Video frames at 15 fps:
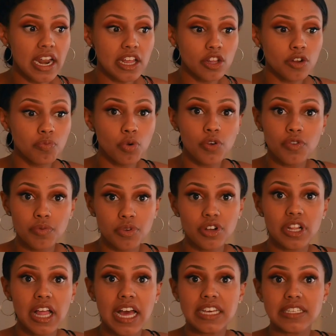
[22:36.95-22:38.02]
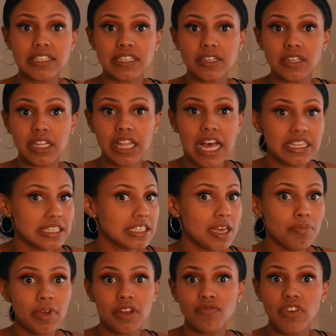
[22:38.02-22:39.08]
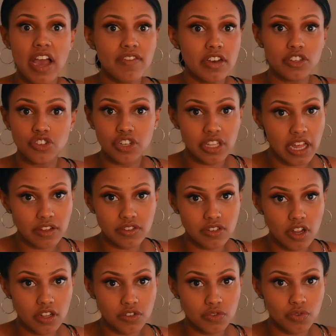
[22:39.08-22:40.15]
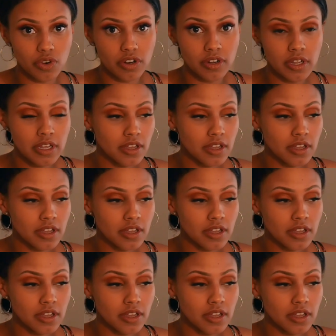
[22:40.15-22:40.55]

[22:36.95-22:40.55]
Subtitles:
I learned more from your class than classes I paid $500,000 for.